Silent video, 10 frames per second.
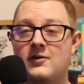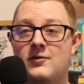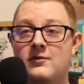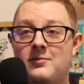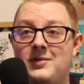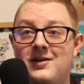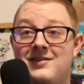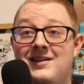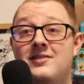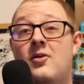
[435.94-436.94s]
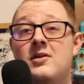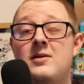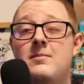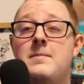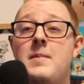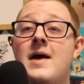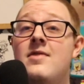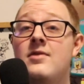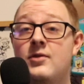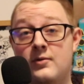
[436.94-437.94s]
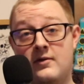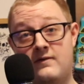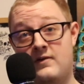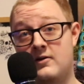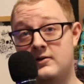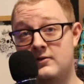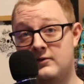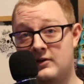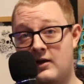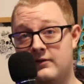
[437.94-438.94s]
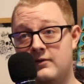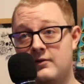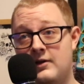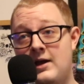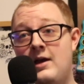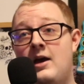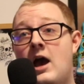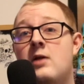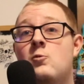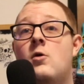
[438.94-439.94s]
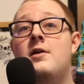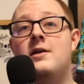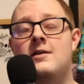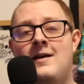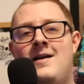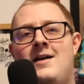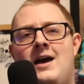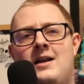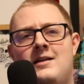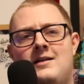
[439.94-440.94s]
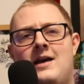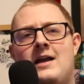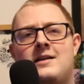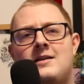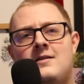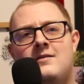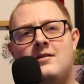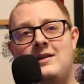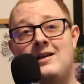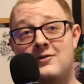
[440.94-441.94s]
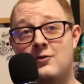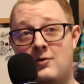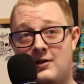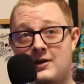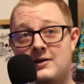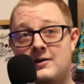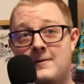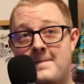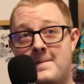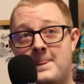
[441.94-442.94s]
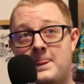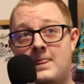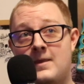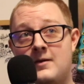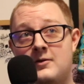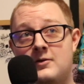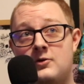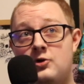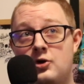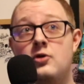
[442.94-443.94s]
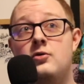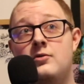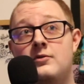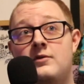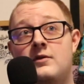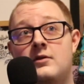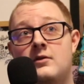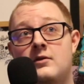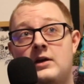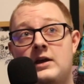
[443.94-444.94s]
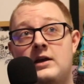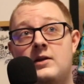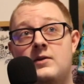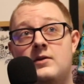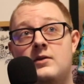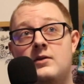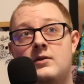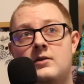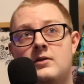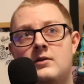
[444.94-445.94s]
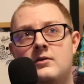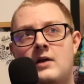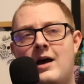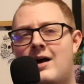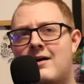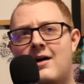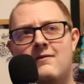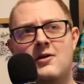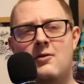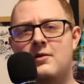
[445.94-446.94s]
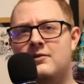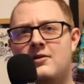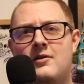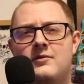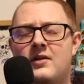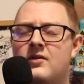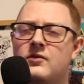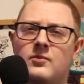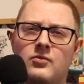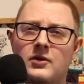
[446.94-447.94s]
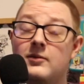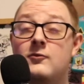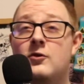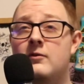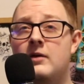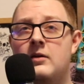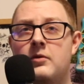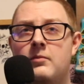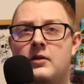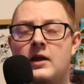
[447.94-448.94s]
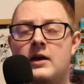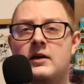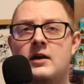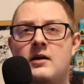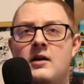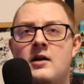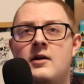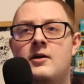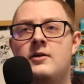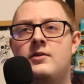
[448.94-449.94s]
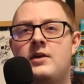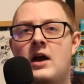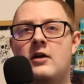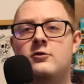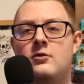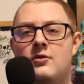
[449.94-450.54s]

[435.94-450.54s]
because he's already been through a fair use lawsuit and won it. And it is literally used in, I forgot what it's called, not the Supreme Court maybe, but like the actual